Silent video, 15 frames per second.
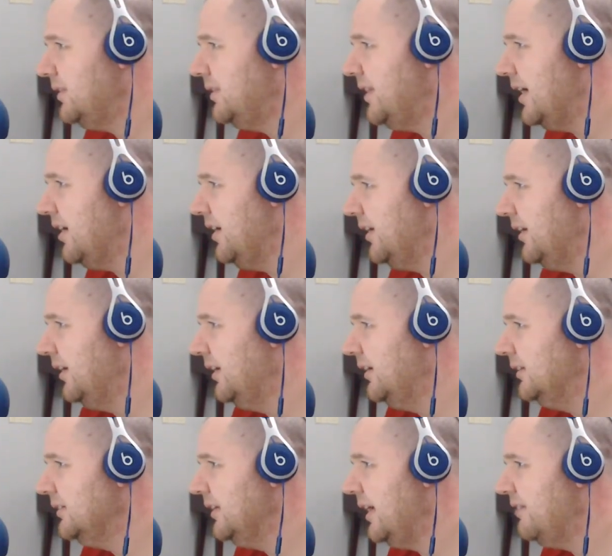there
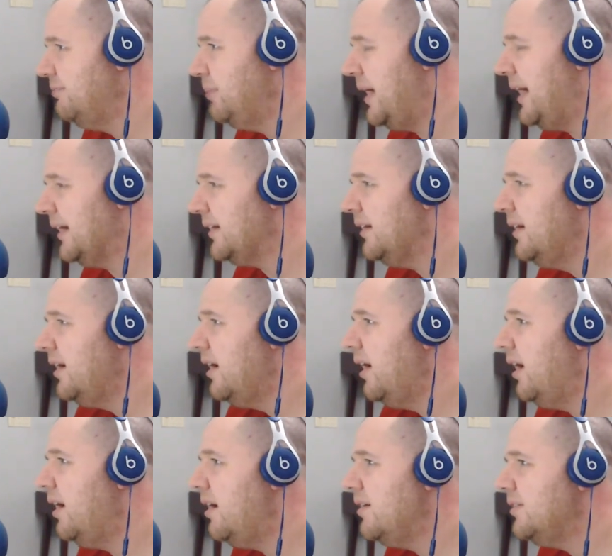at left back.
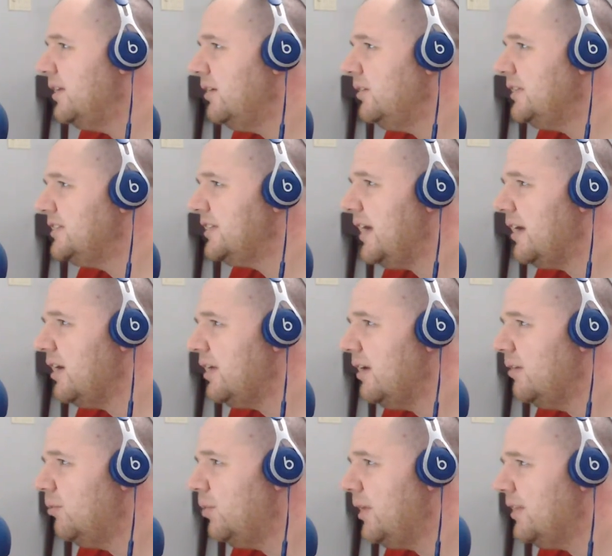One
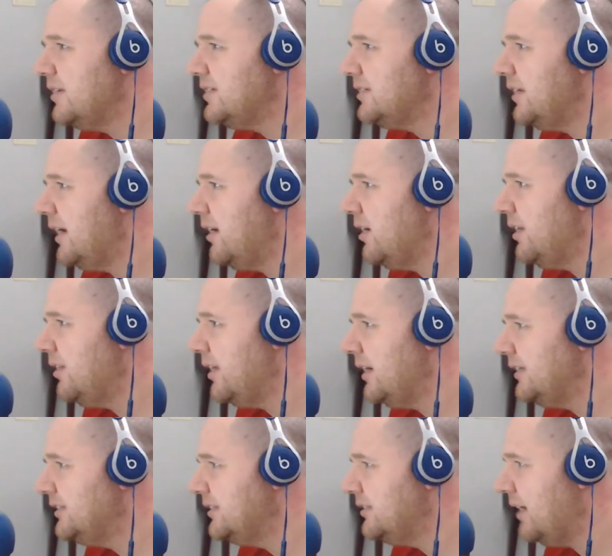of the scary
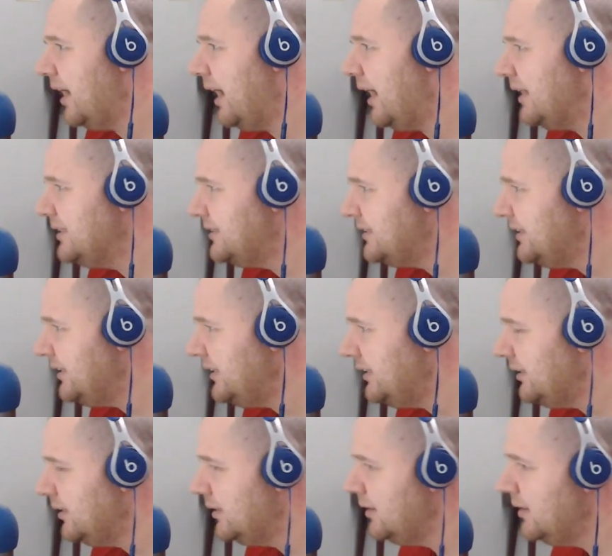things I
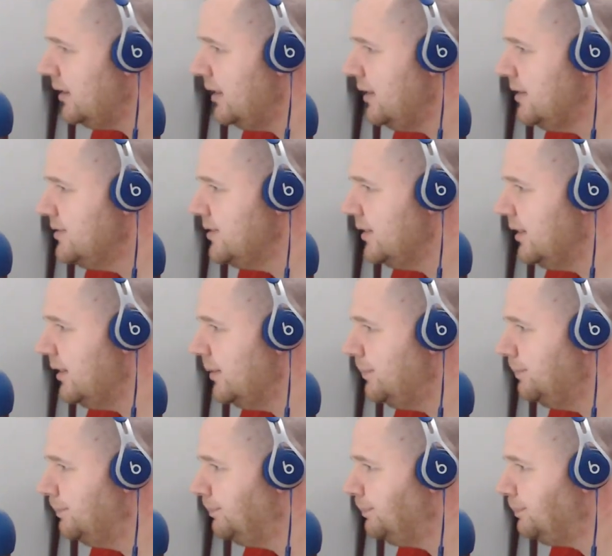see is
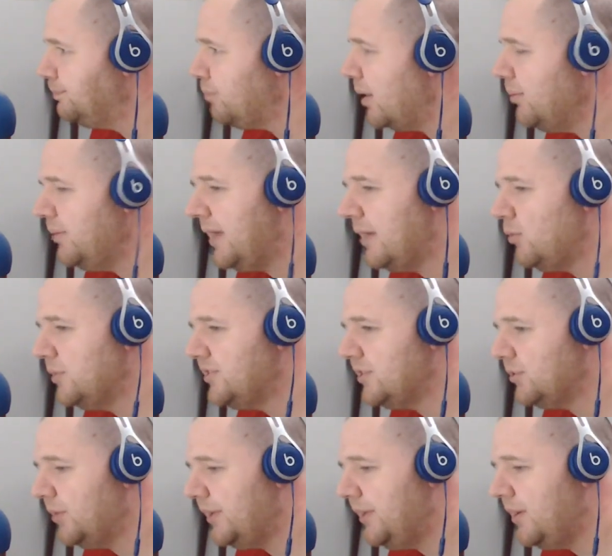probably Edwin
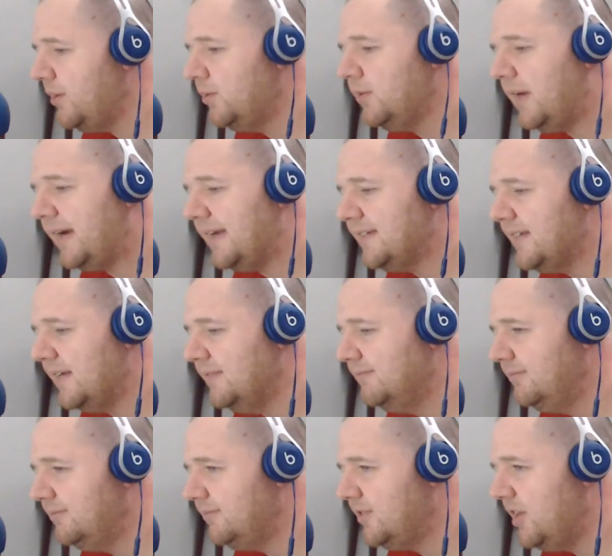Cerrillo. Like I said,
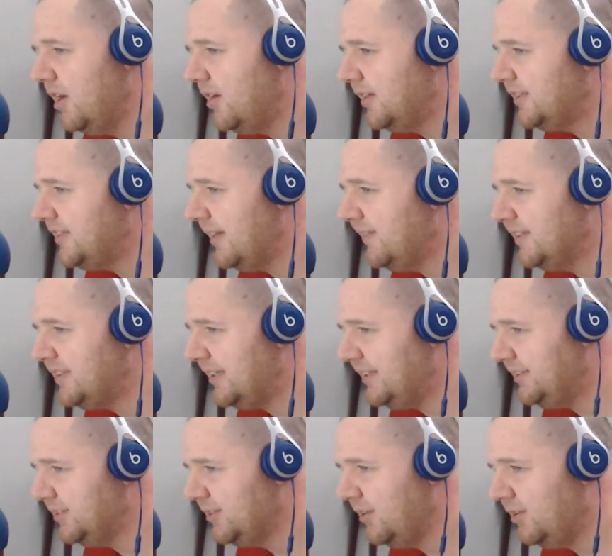young
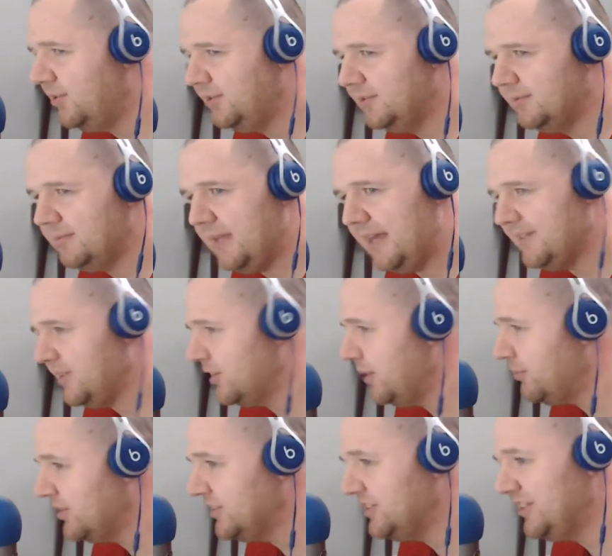17-year-old as our
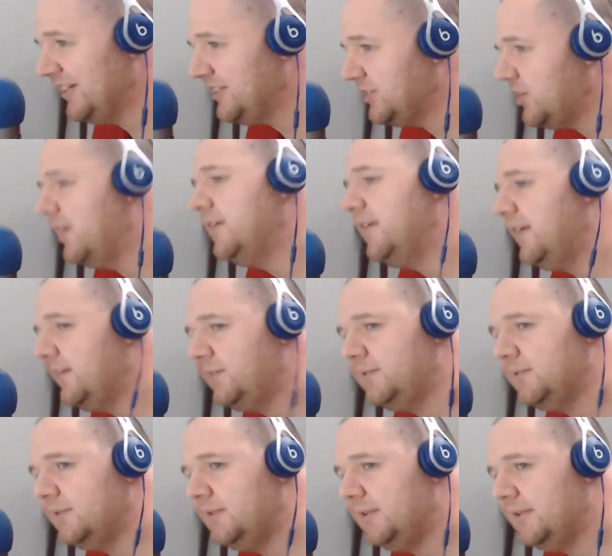number 6 right now,
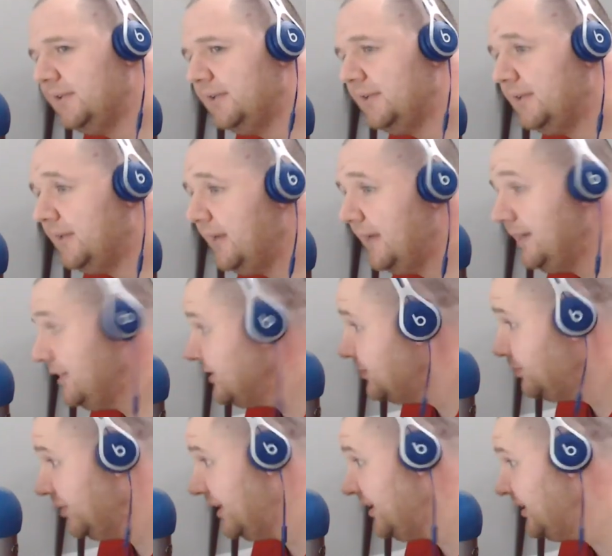and he's
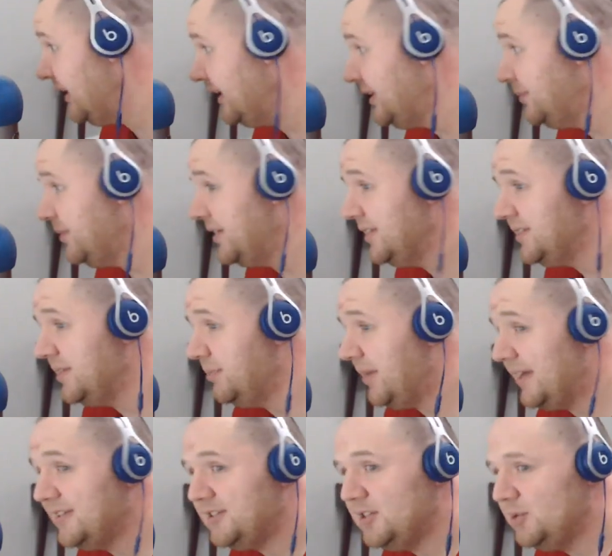played 90 minutes the
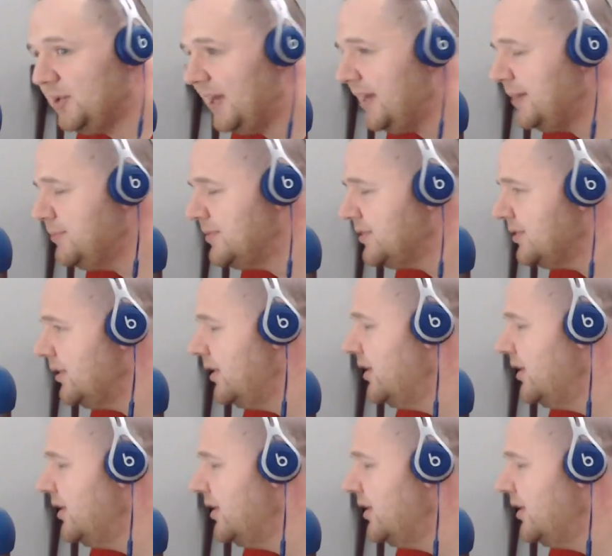past 2 games.